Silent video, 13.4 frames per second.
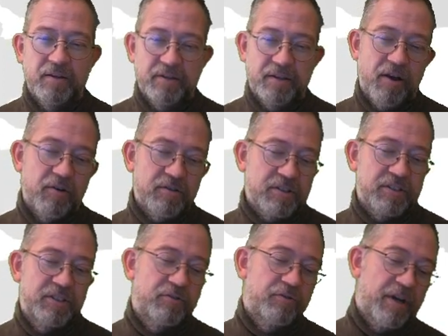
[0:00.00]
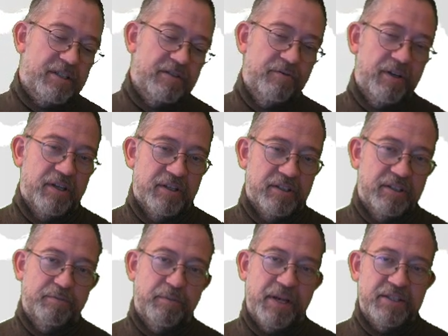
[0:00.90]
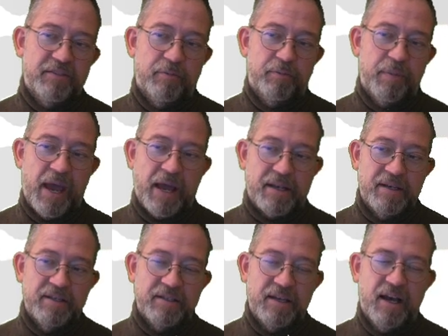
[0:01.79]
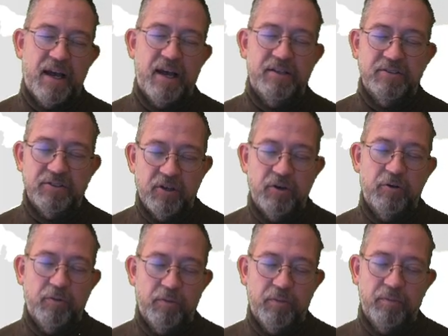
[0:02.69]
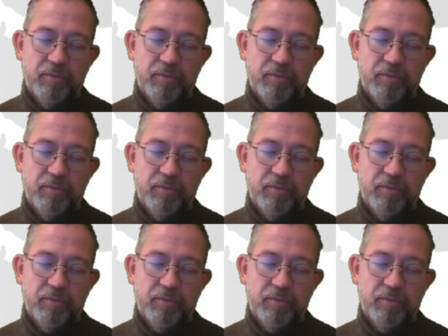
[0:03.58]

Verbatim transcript: There was a situation where spatial patterns are so